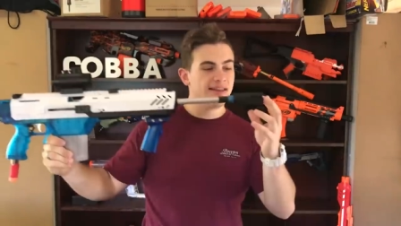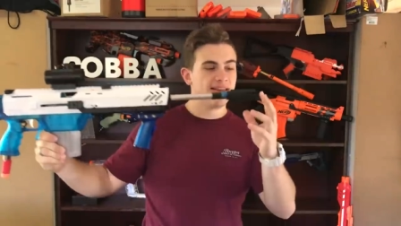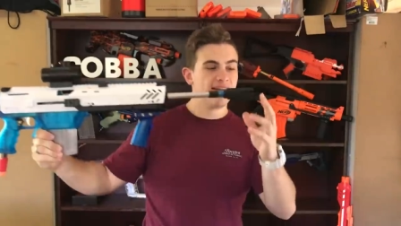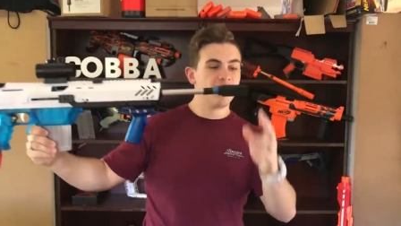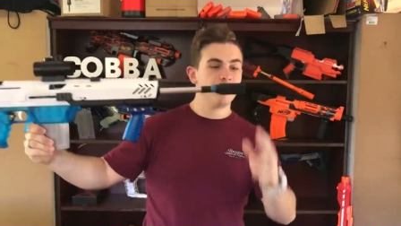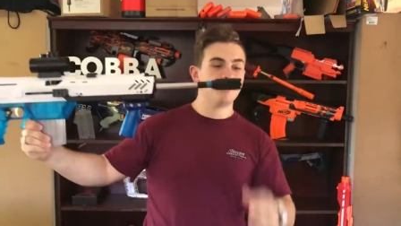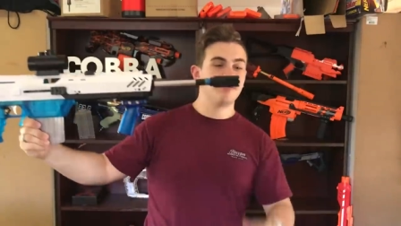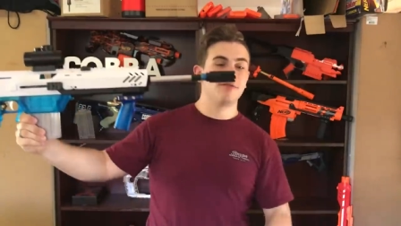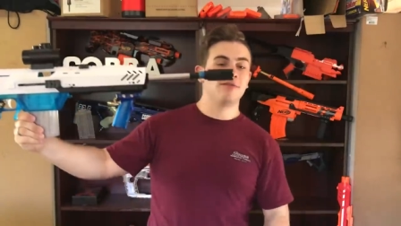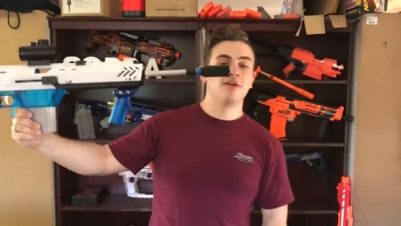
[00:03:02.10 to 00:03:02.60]
And
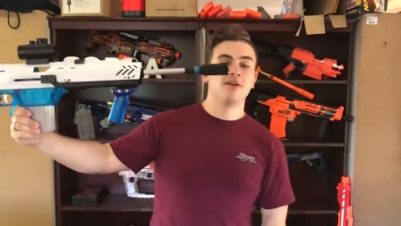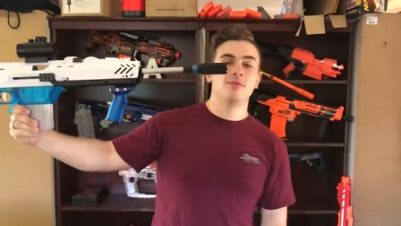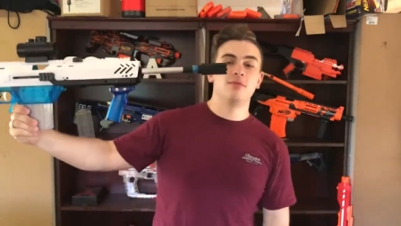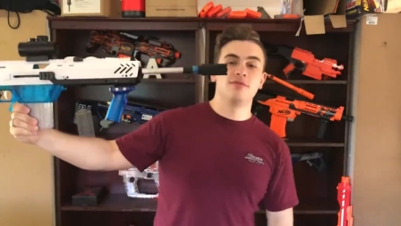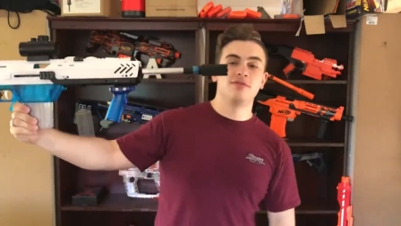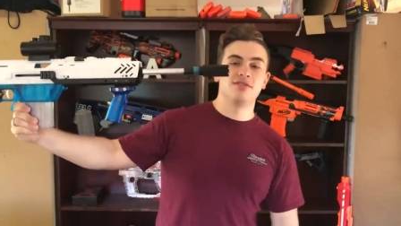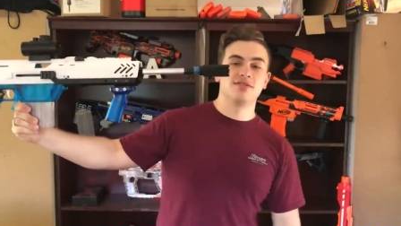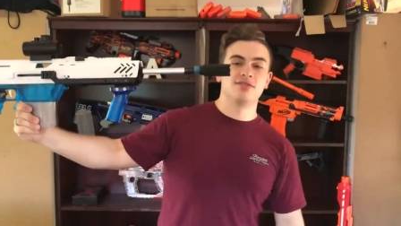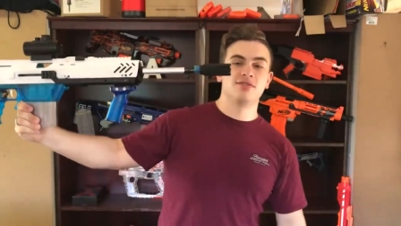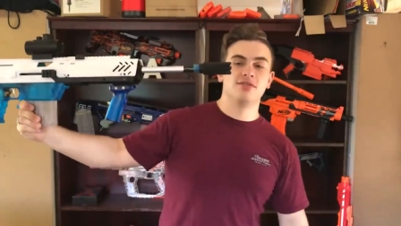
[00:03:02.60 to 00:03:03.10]
then up the front,
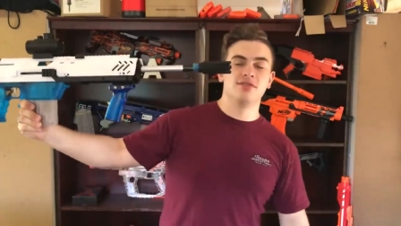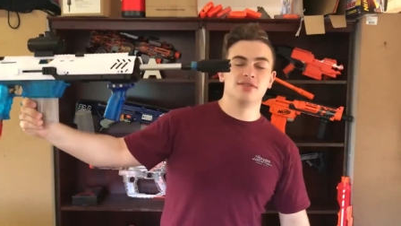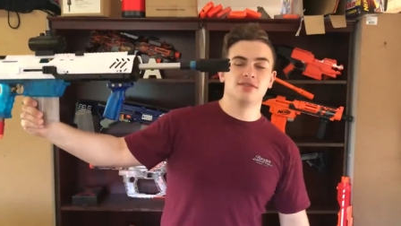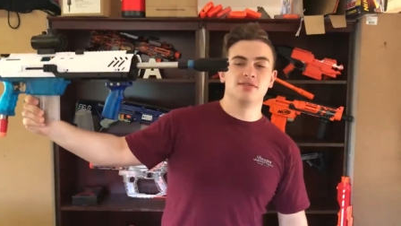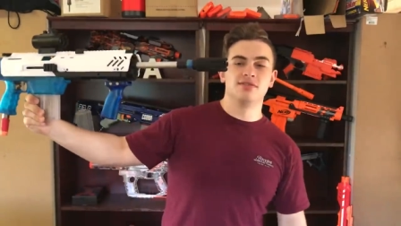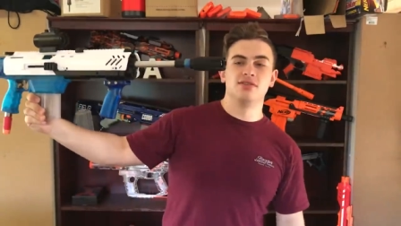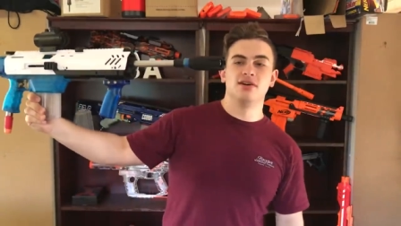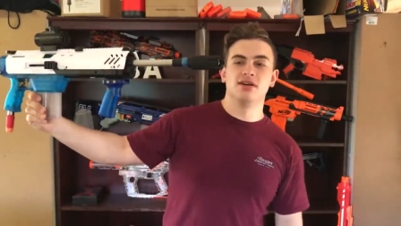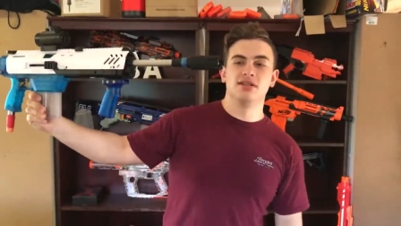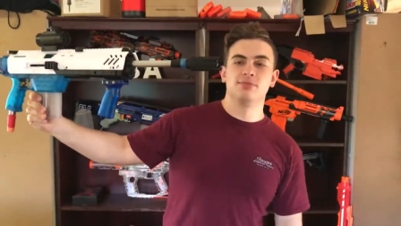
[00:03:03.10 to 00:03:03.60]
we've just got
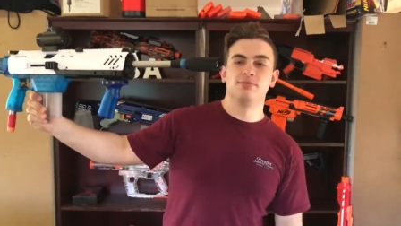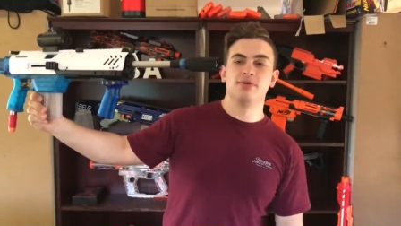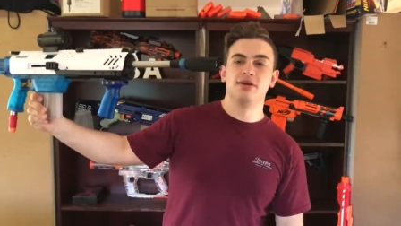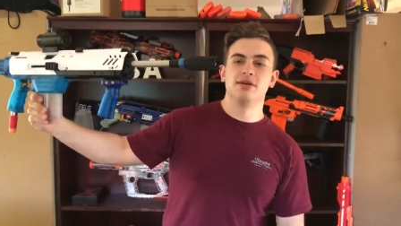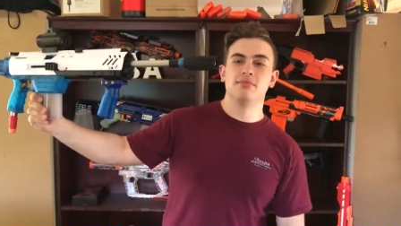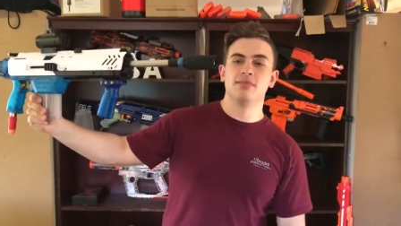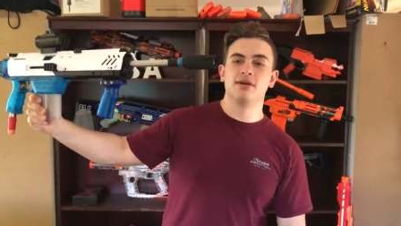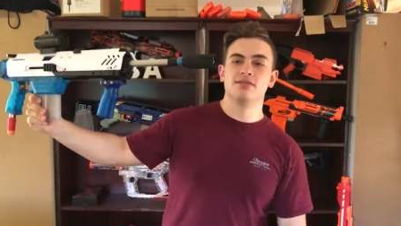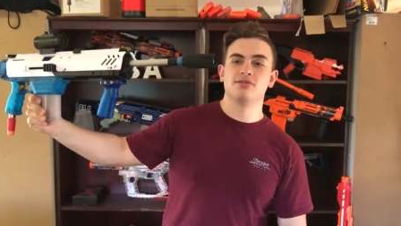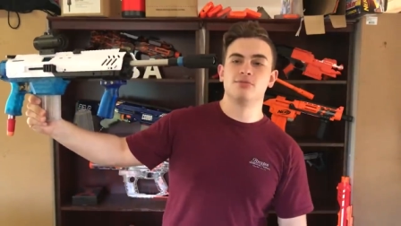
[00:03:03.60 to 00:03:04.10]
this nice
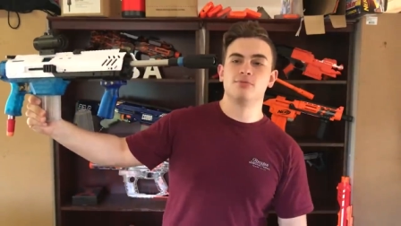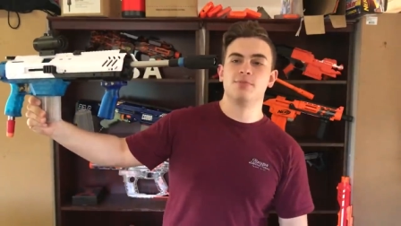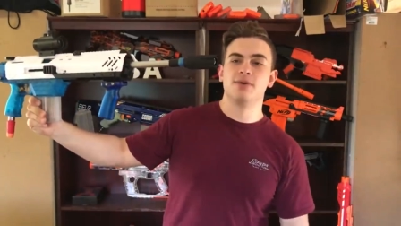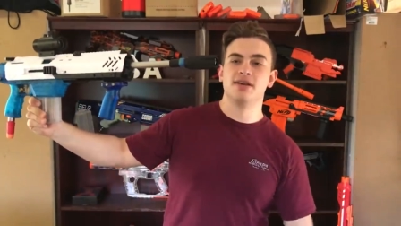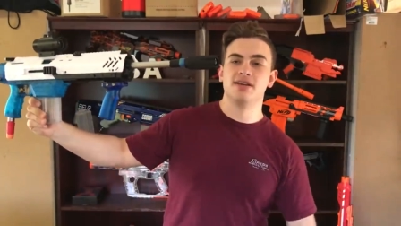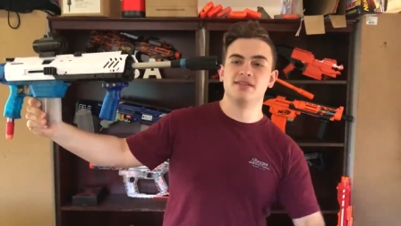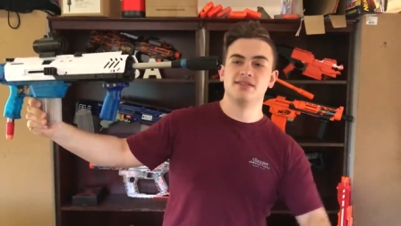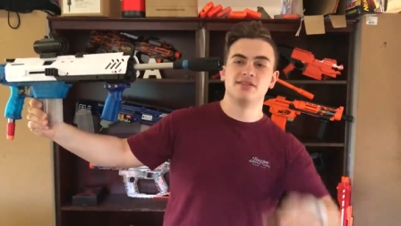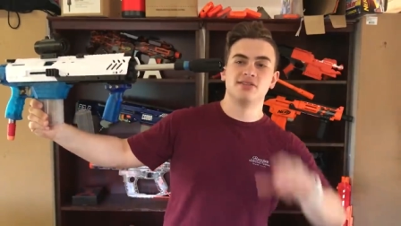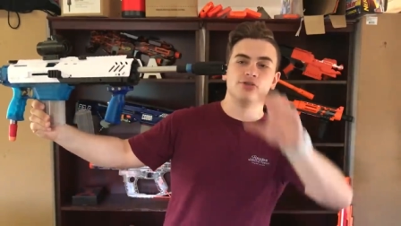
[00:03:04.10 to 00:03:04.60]
big muzzle
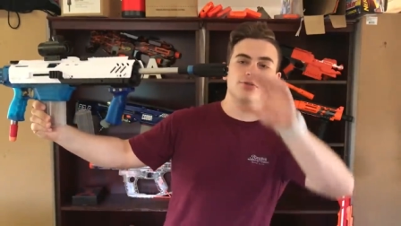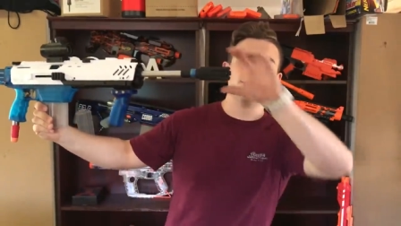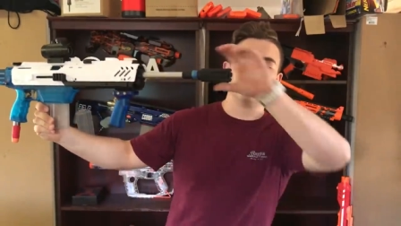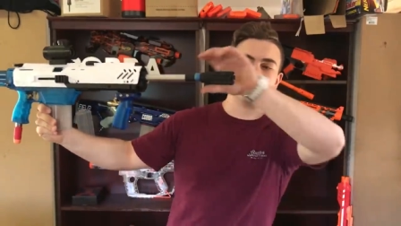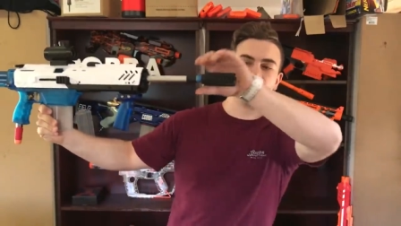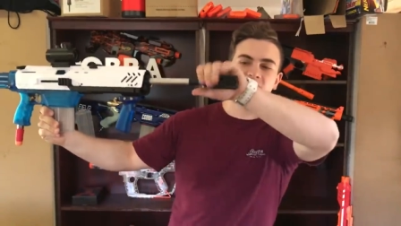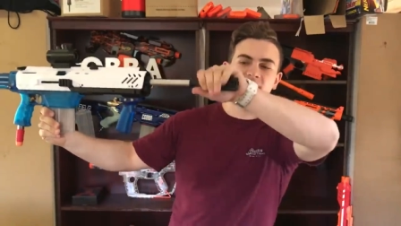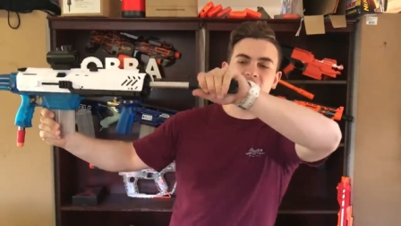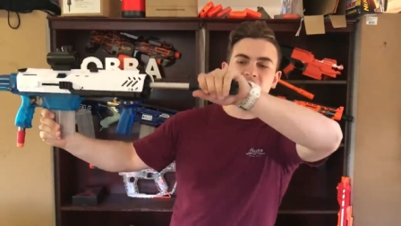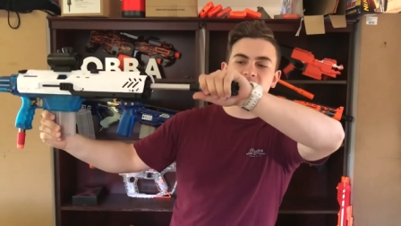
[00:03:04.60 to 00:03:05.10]
piece to
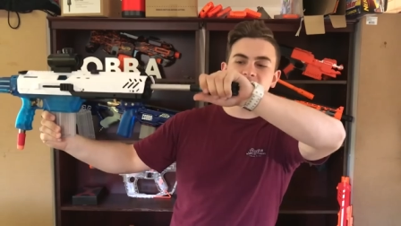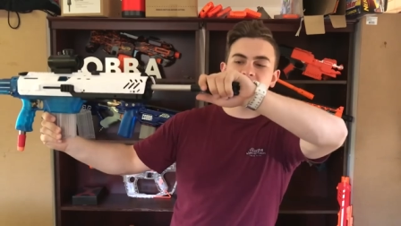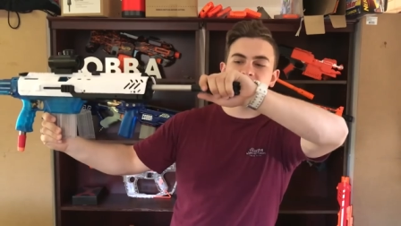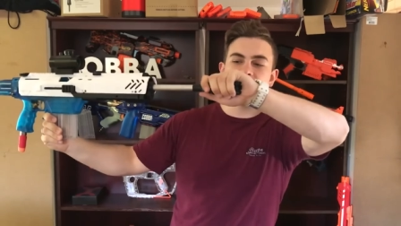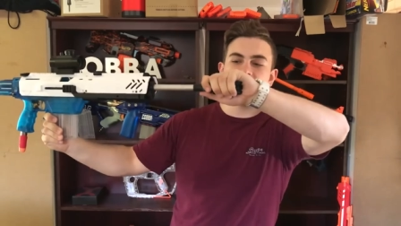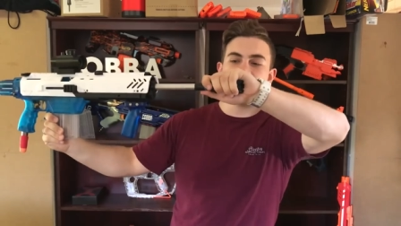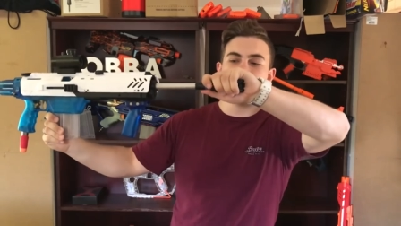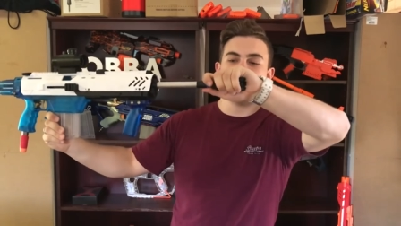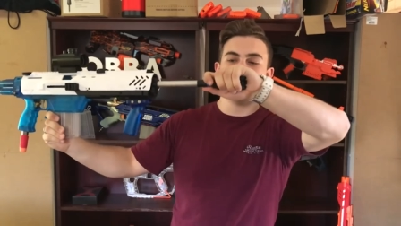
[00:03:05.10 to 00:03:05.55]
protect